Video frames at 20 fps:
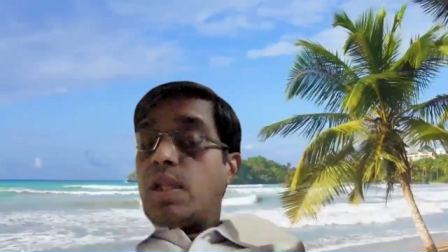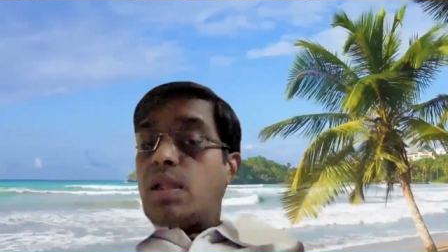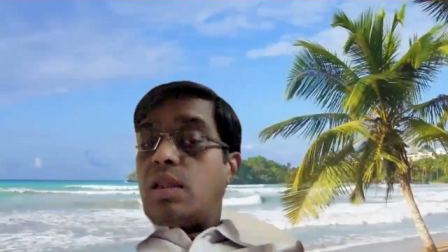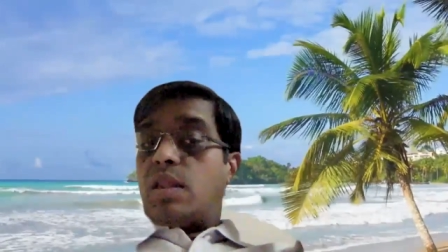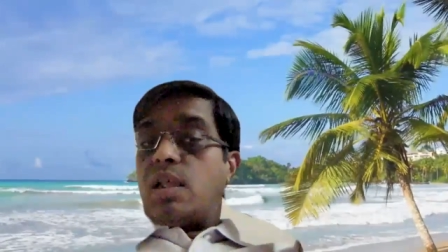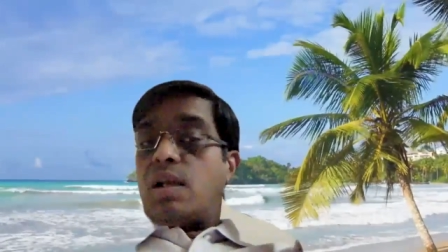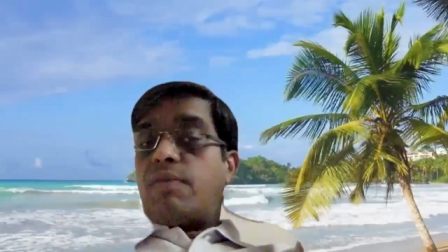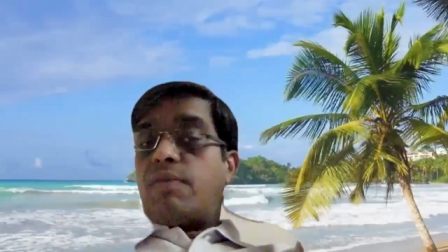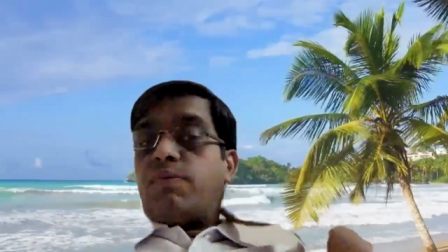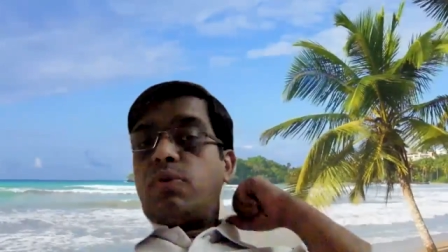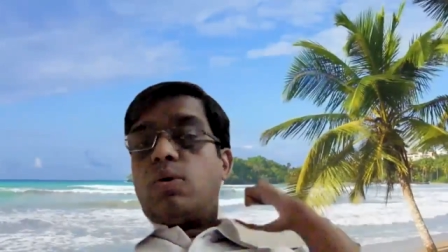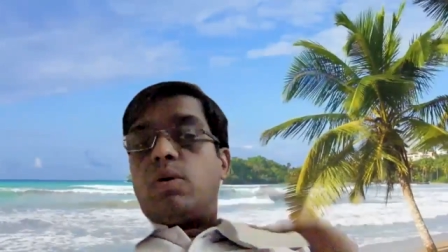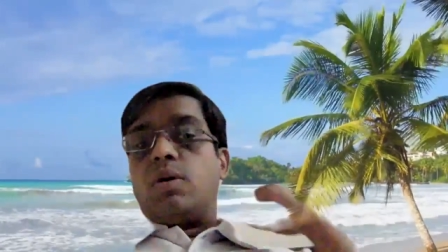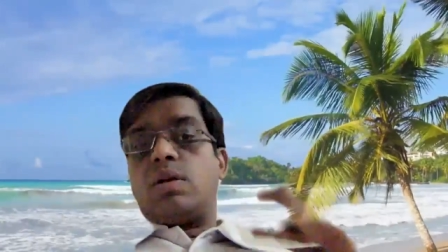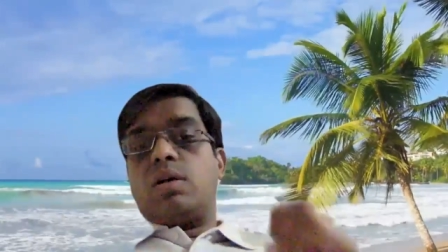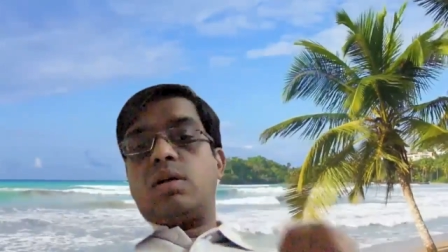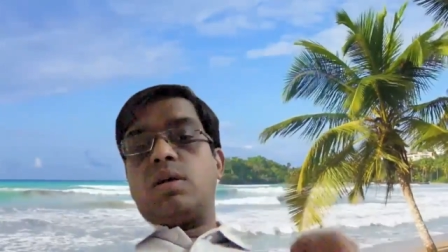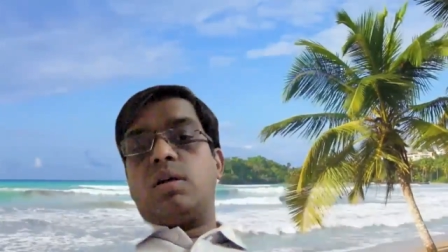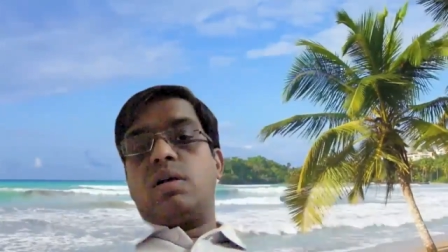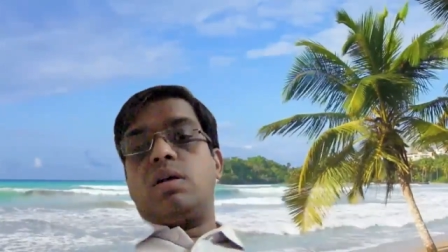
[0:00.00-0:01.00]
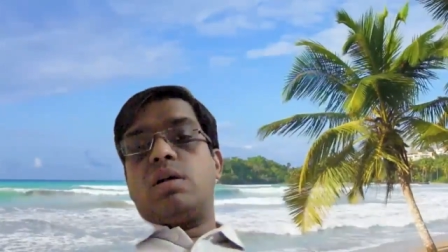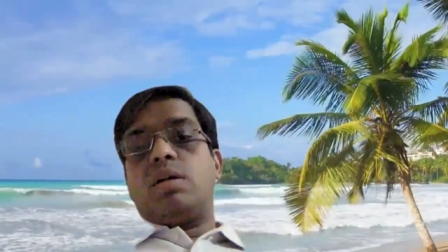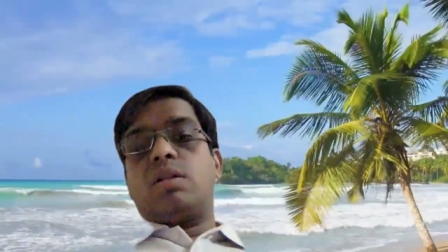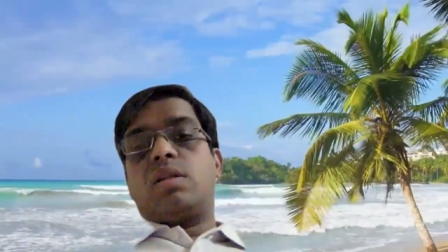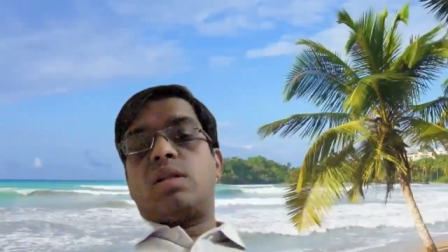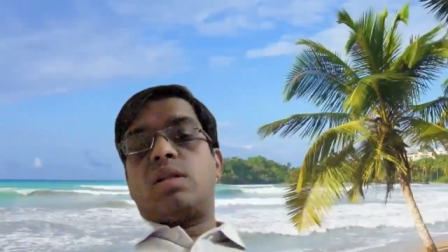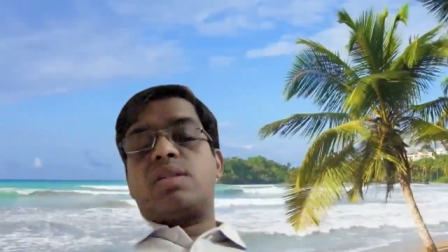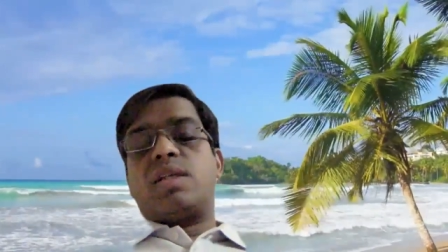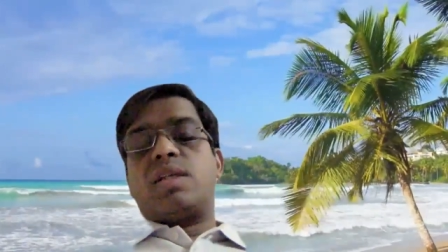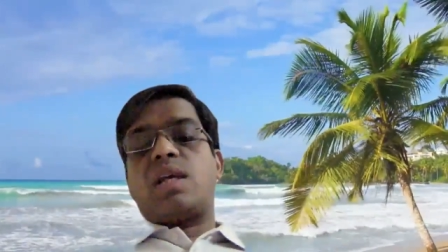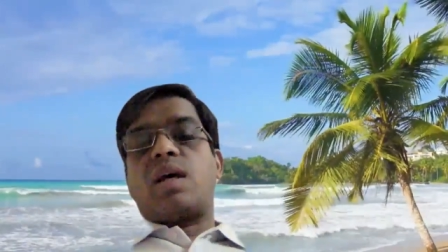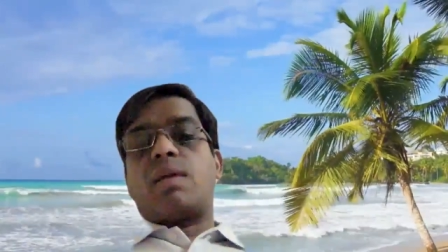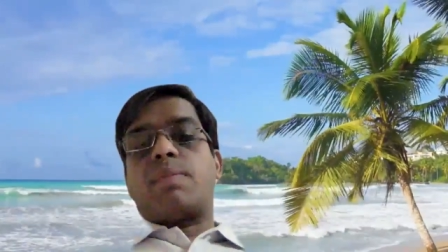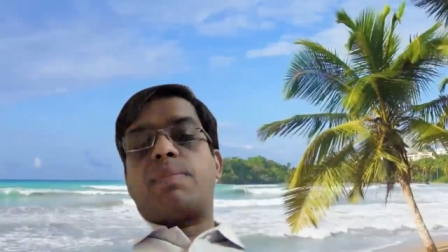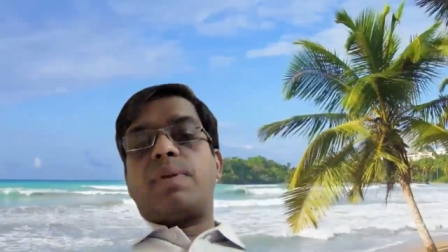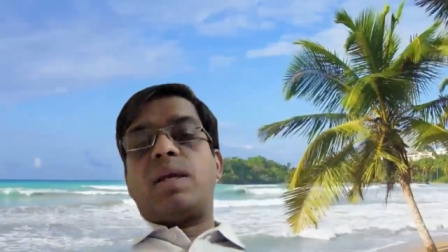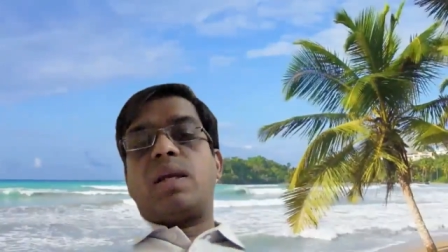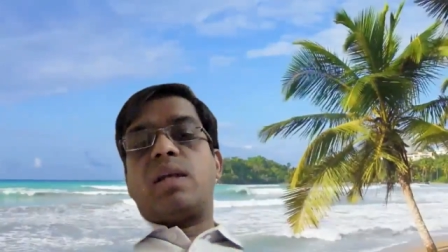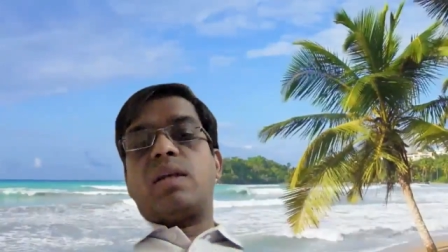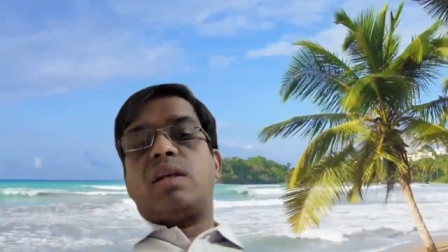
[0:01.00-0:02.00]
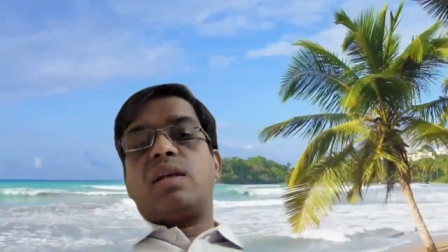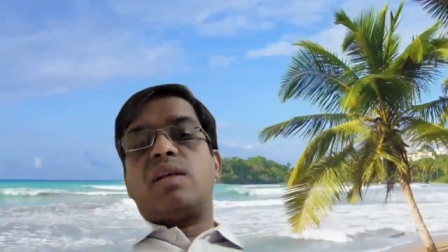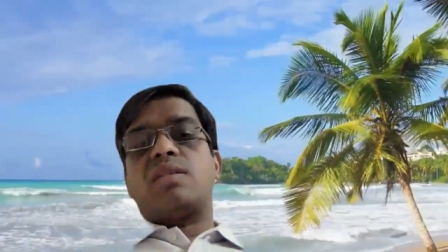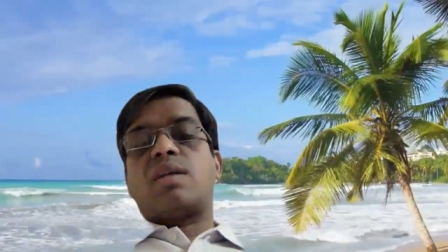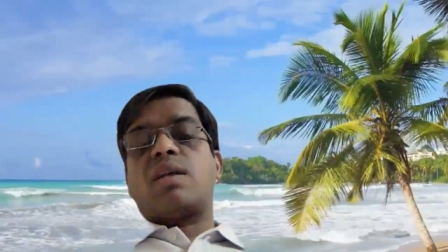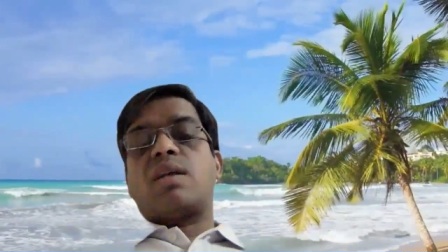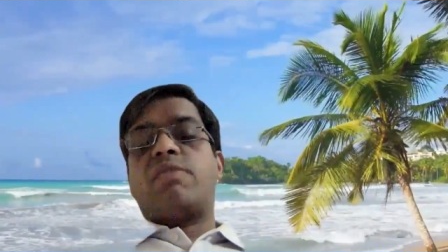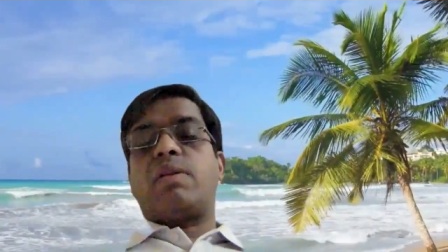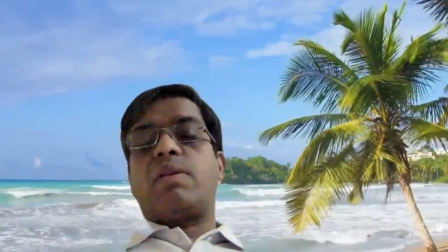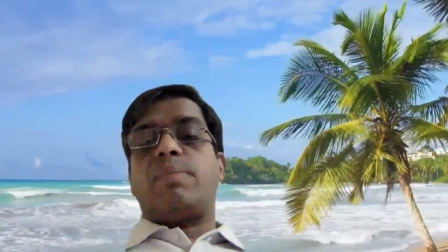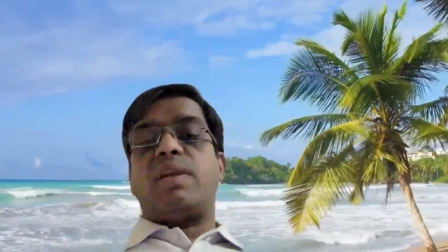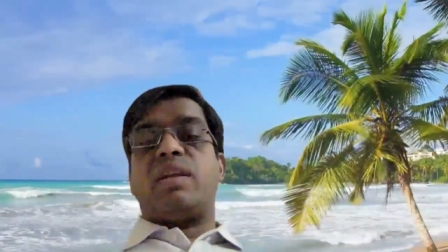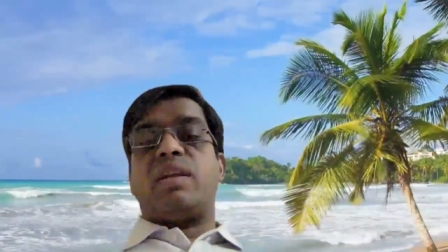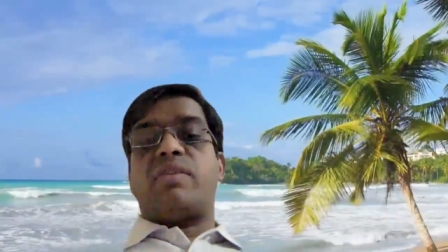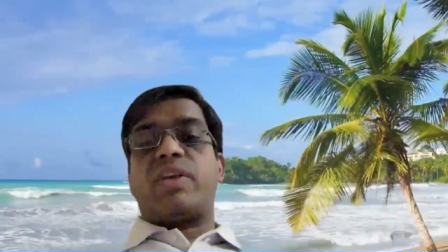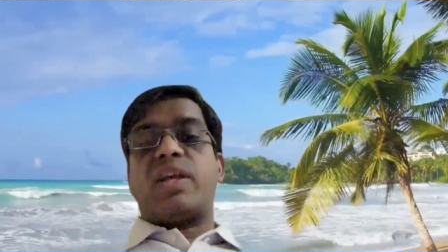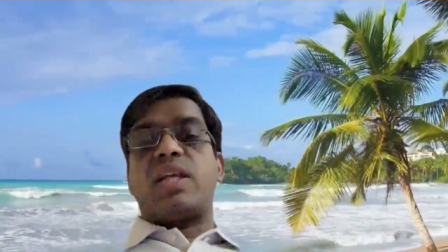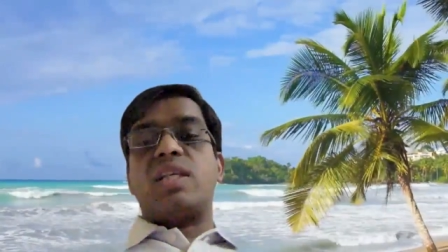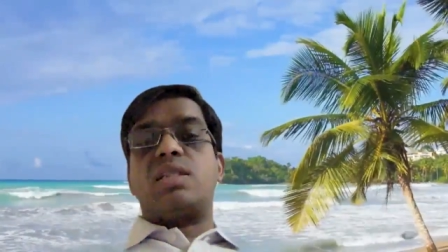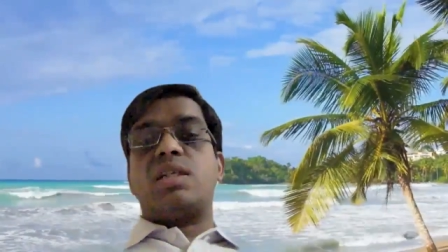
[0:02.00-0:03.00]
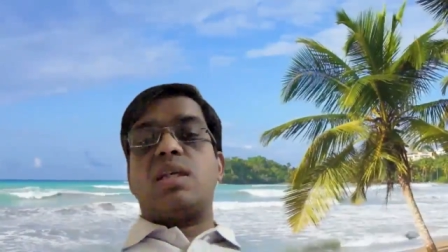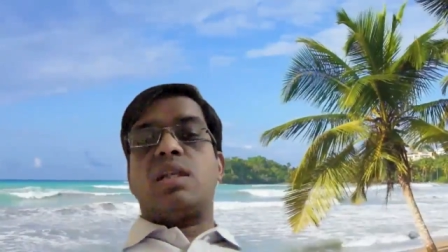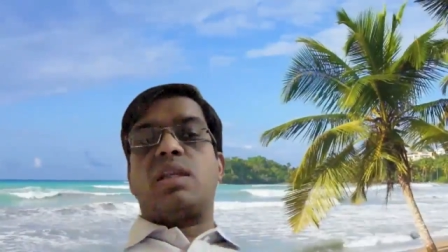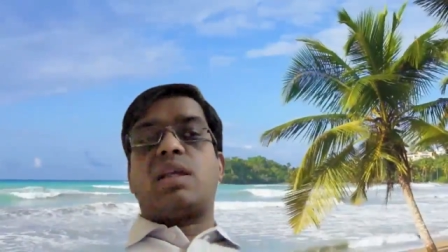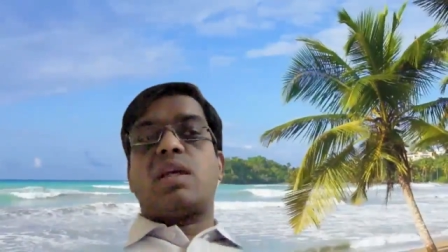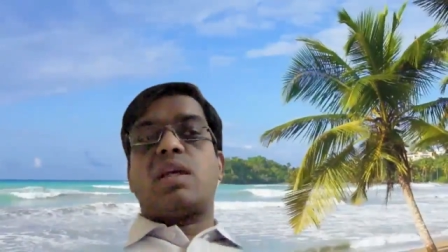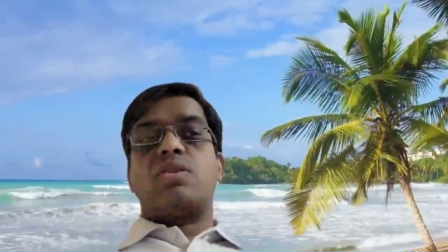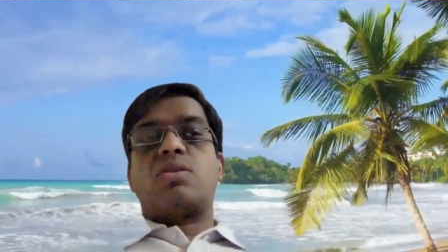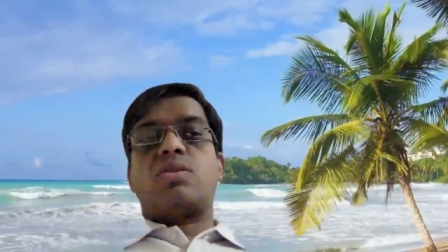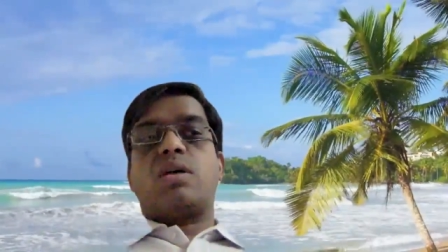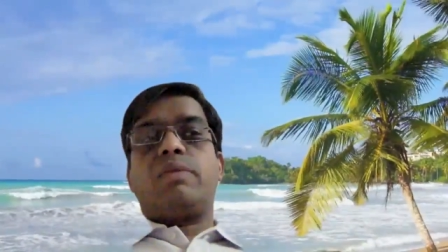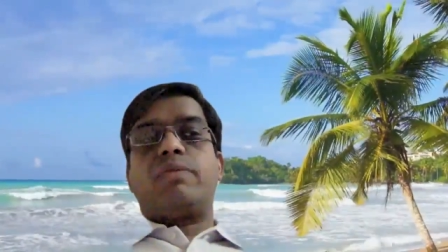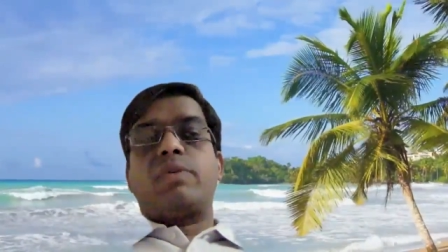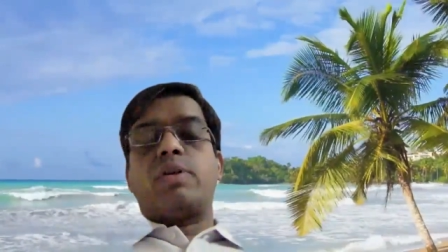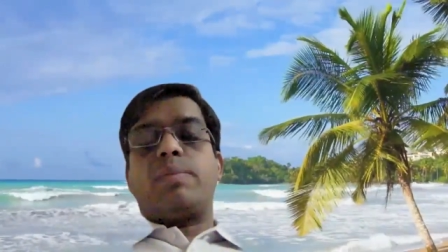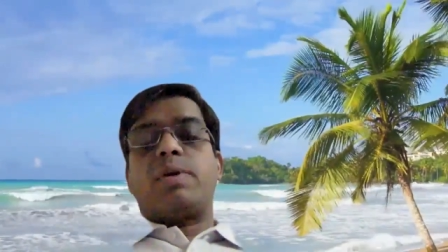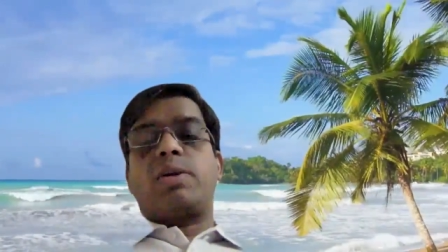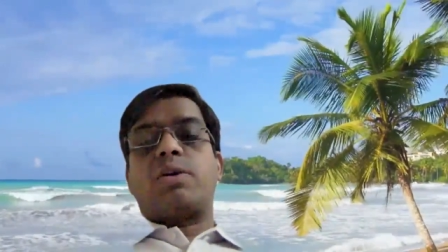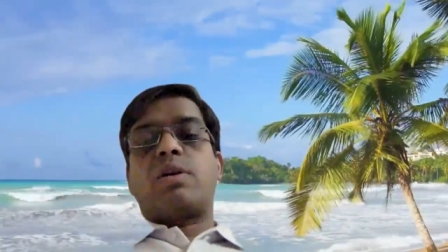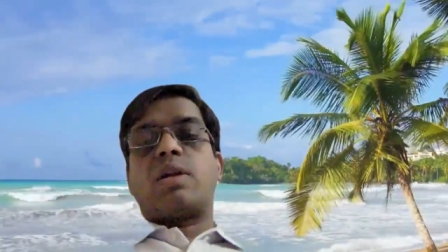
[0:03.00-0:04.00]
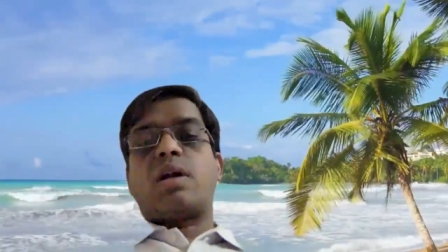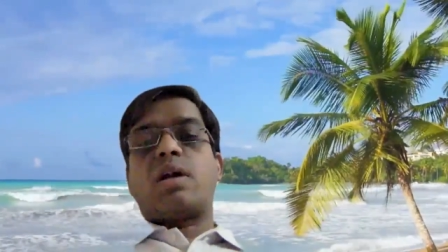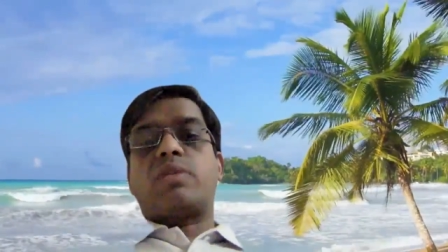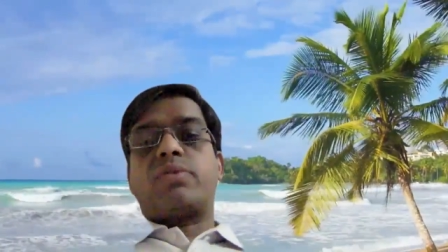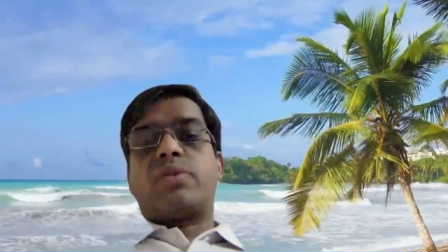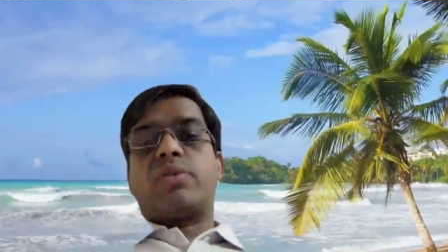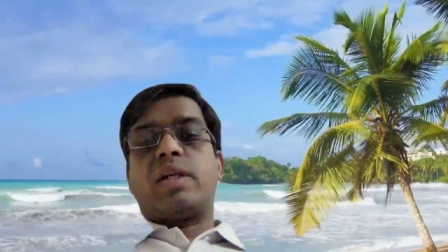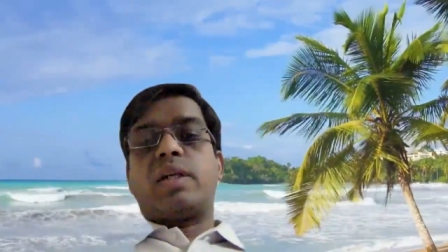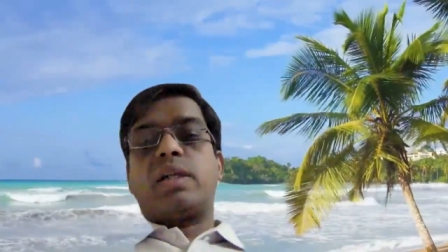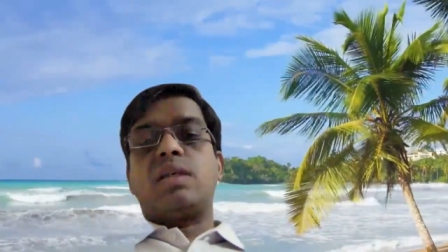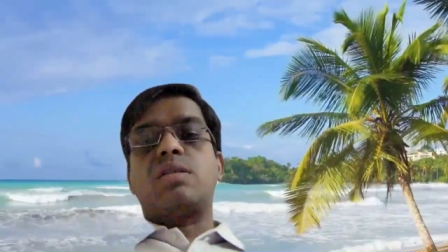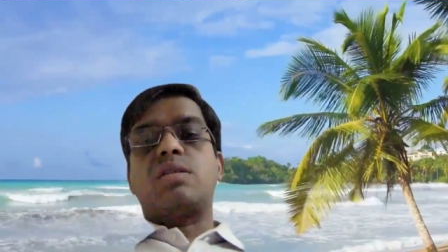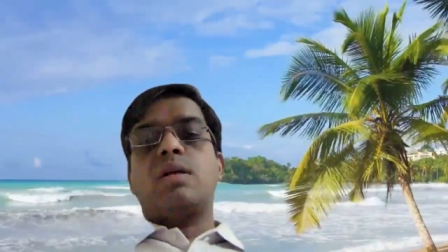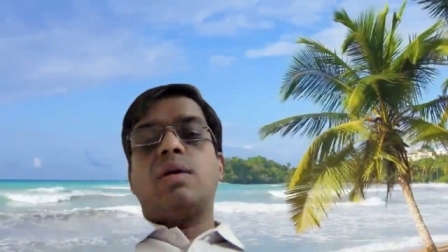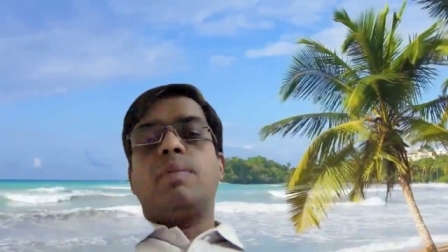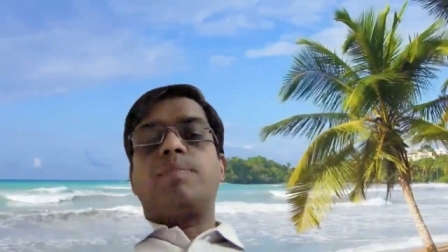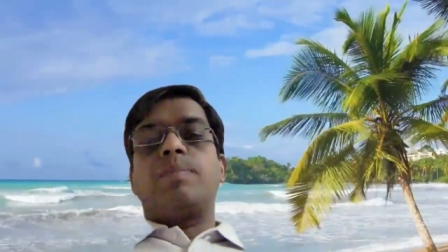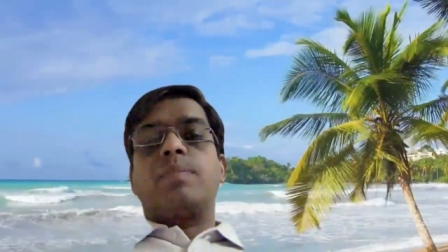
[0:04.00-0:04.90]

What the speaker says: Therefore, the CRP and ESR will be raised in case of rheumatoid arthritis,